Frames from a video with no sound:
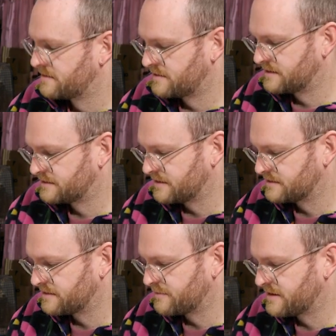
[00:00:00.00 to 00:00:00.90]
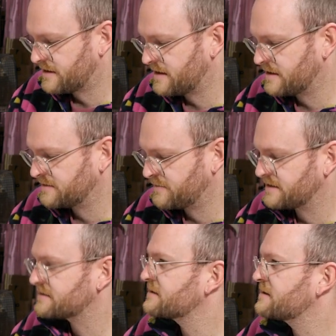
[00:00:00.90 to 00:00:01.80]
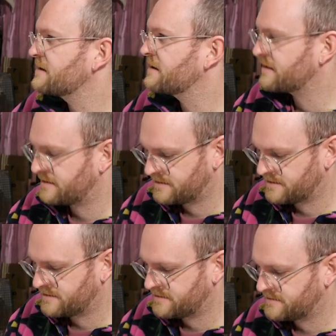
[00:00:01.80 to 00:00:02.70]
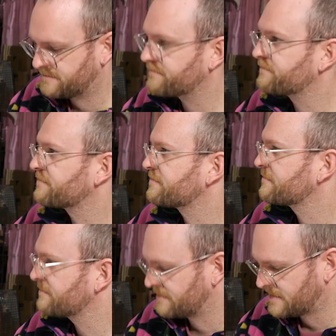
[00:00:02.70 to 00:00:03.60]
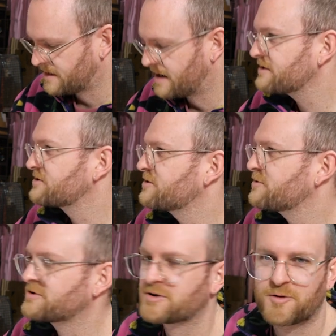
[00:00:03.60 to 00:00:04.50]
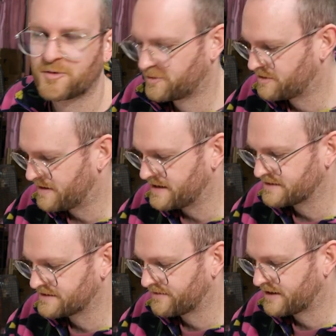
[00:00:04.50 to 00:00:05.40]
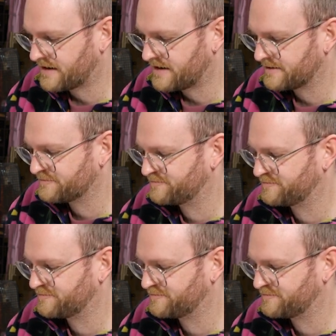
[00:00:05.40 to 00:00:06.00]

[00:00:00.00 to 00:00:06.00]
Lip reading: Let's get some of these bits in here. I just don't know what to call all the pieces of the car.